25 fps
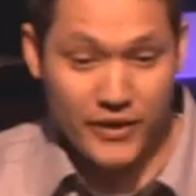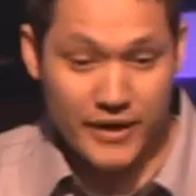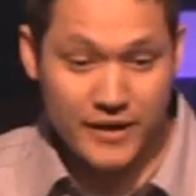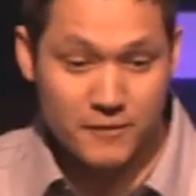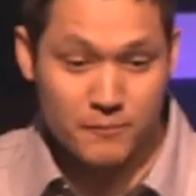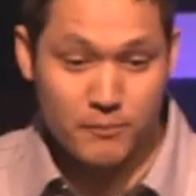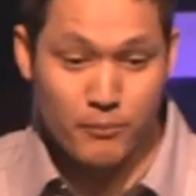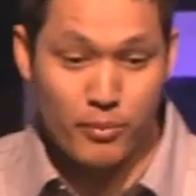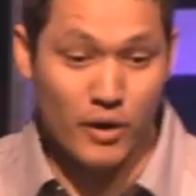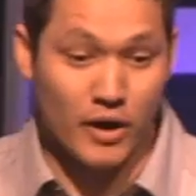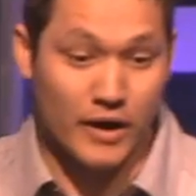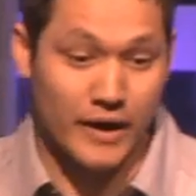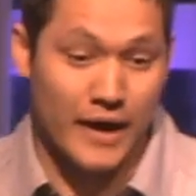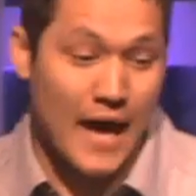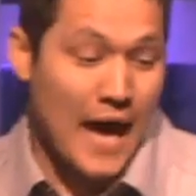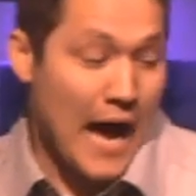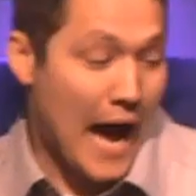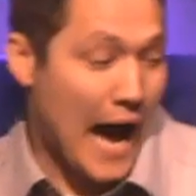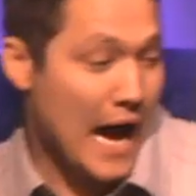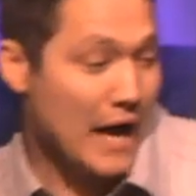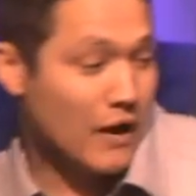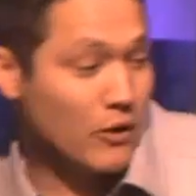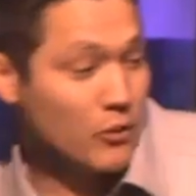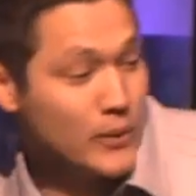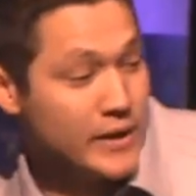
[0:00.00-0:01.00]
this book,
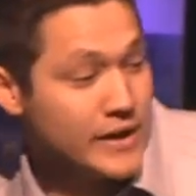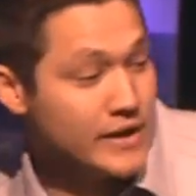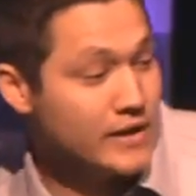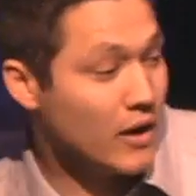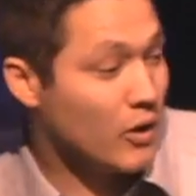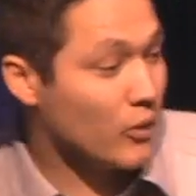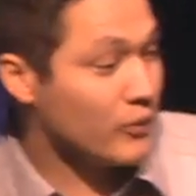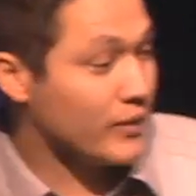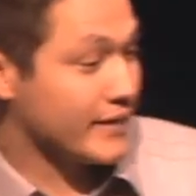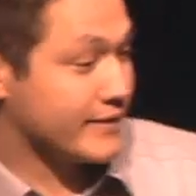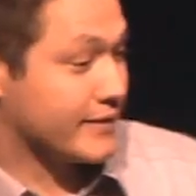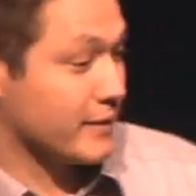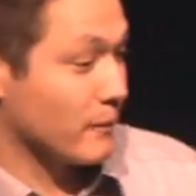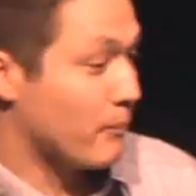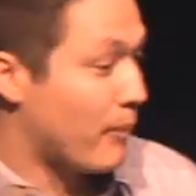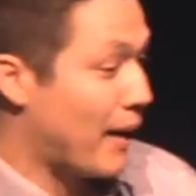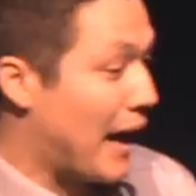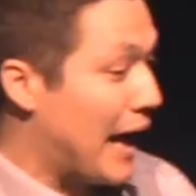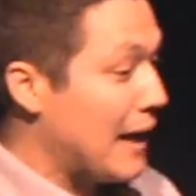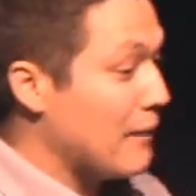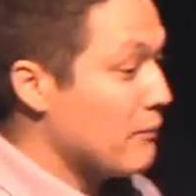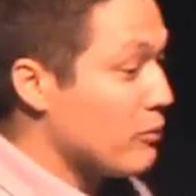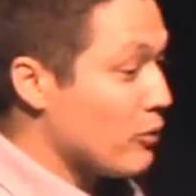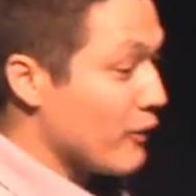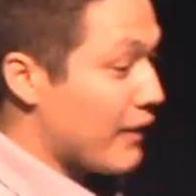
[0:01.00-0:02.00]
how do we know that the
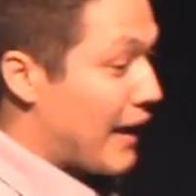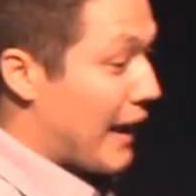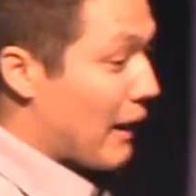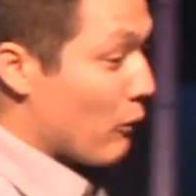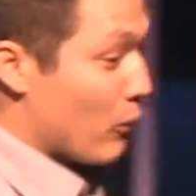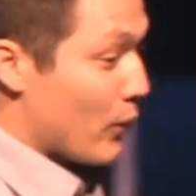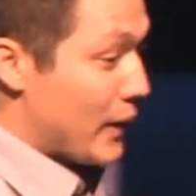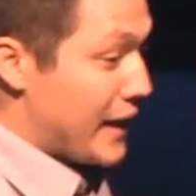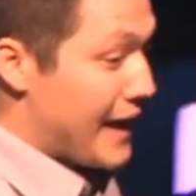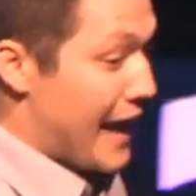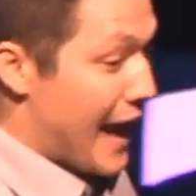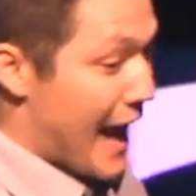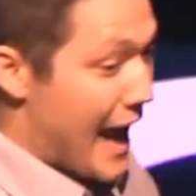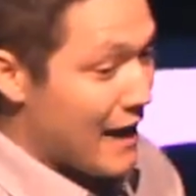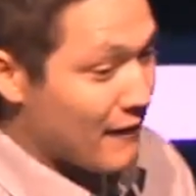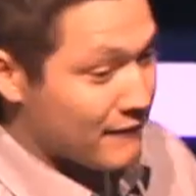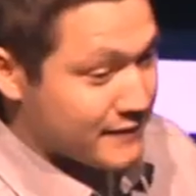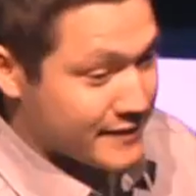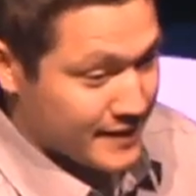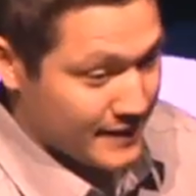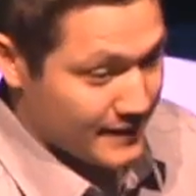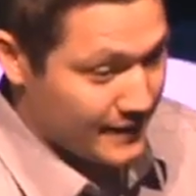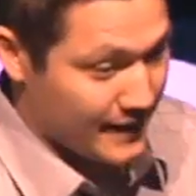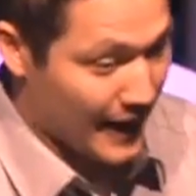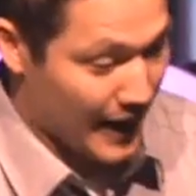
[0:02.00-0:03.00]
Bible that we
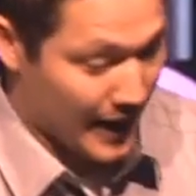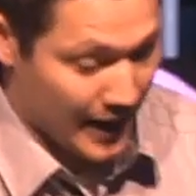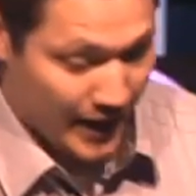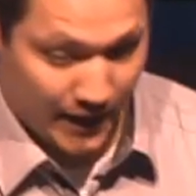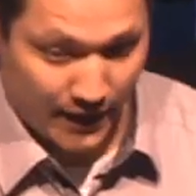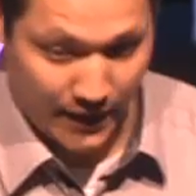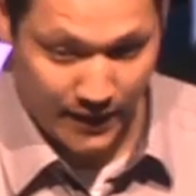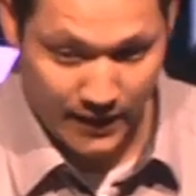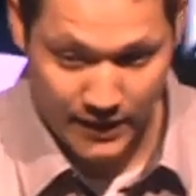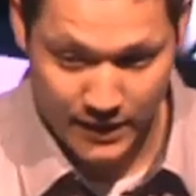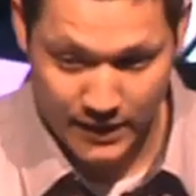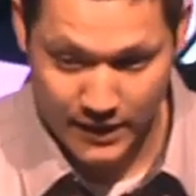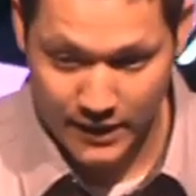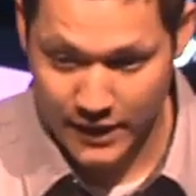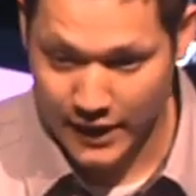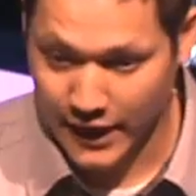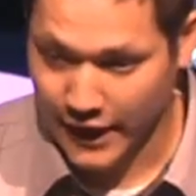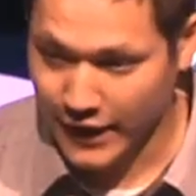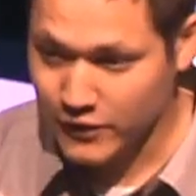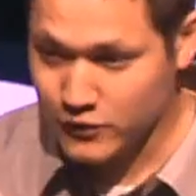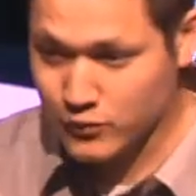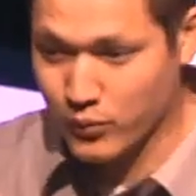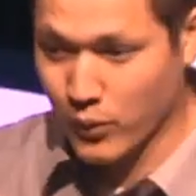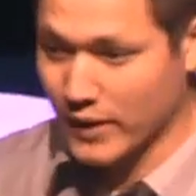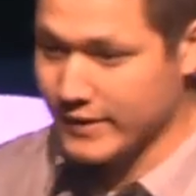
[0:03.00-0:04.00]
have today
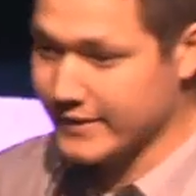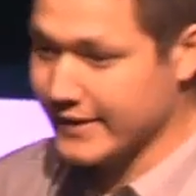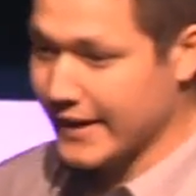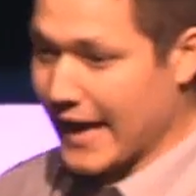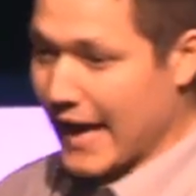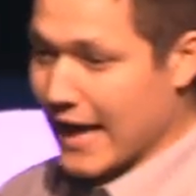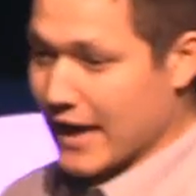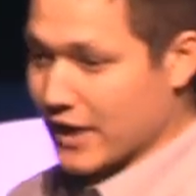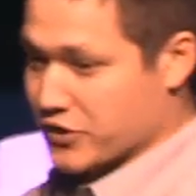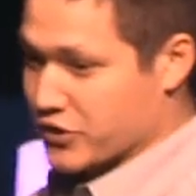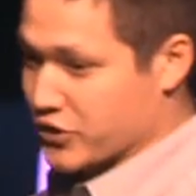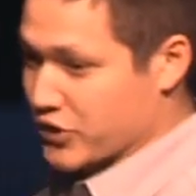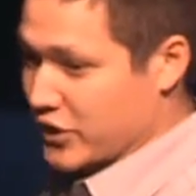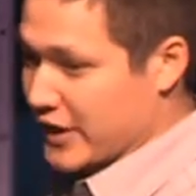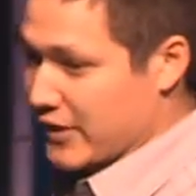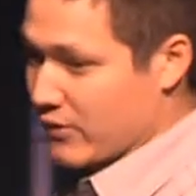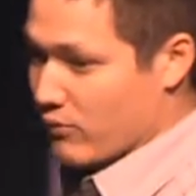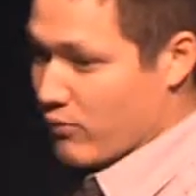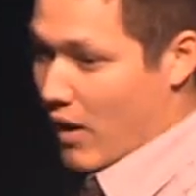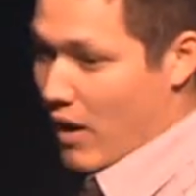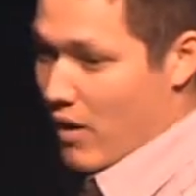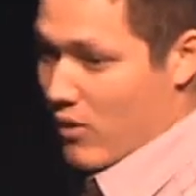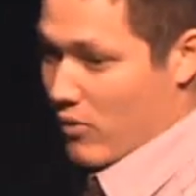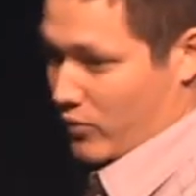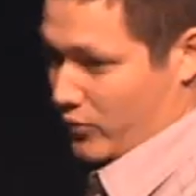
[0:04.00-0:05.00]
is what they actually
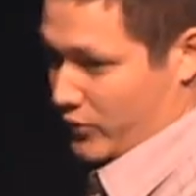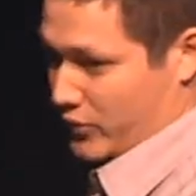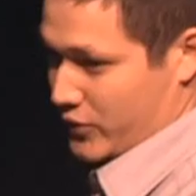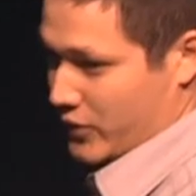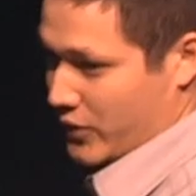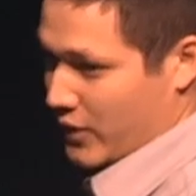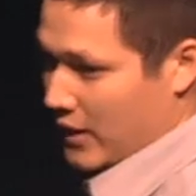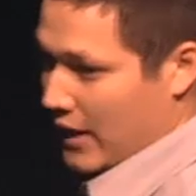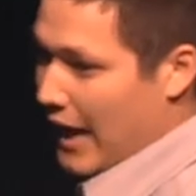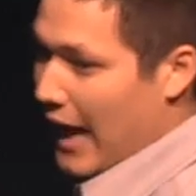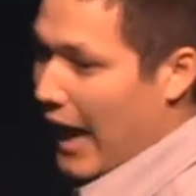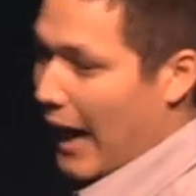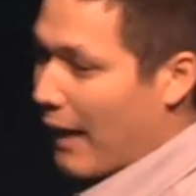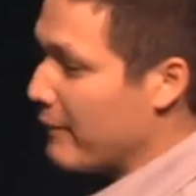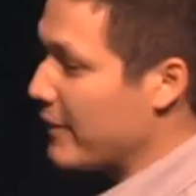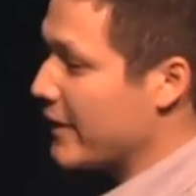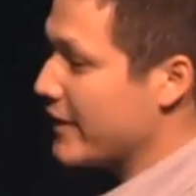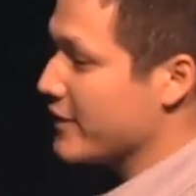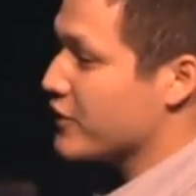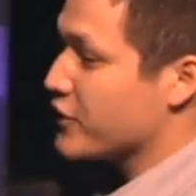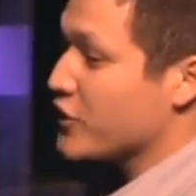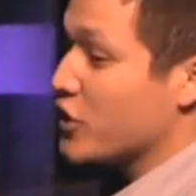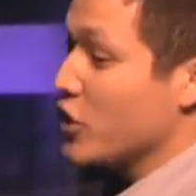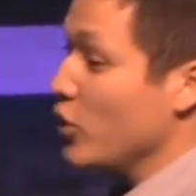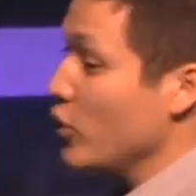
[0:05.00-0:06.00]
wrote? I mean,
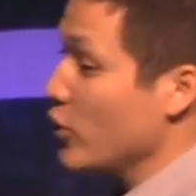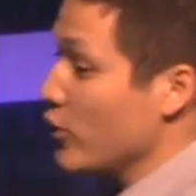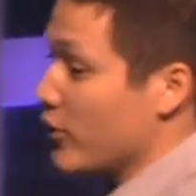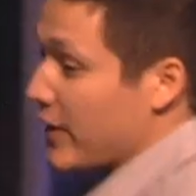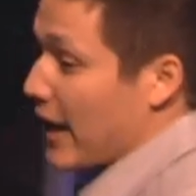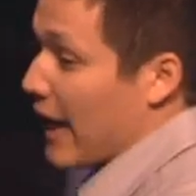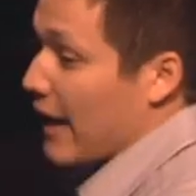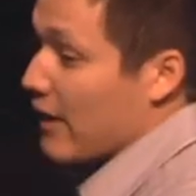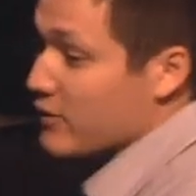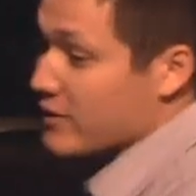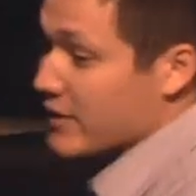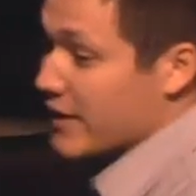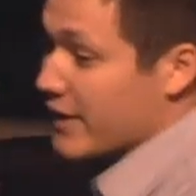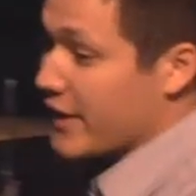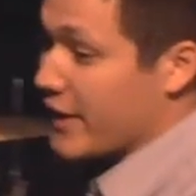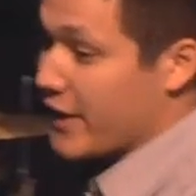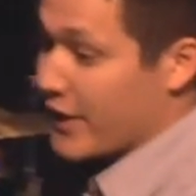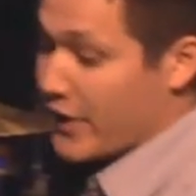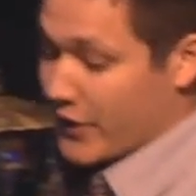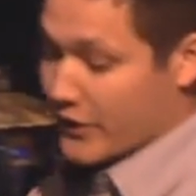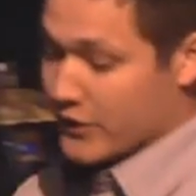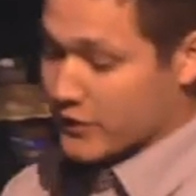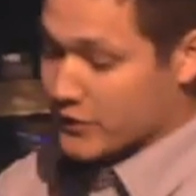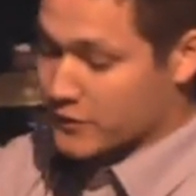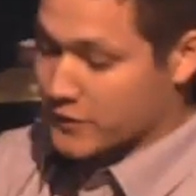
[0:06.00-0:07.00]
it's 2,000
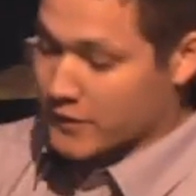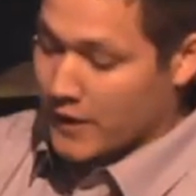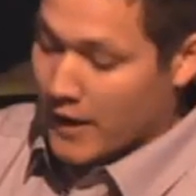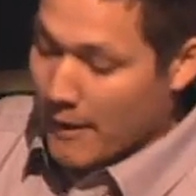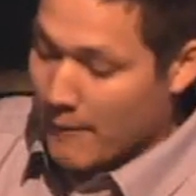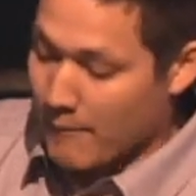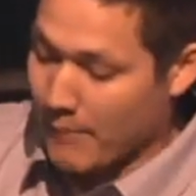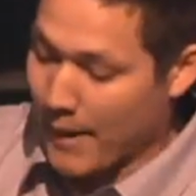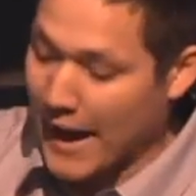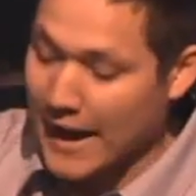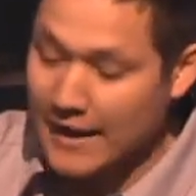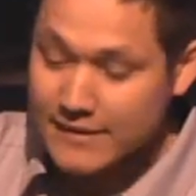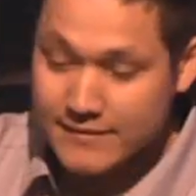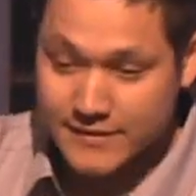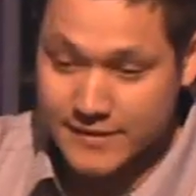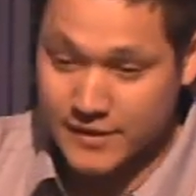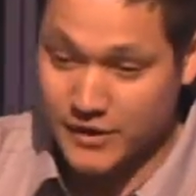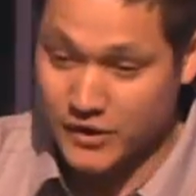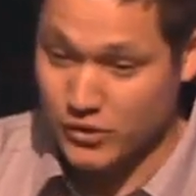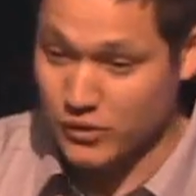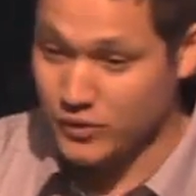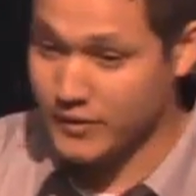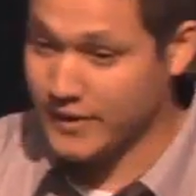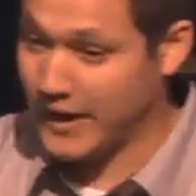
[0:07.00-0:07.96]
years past the New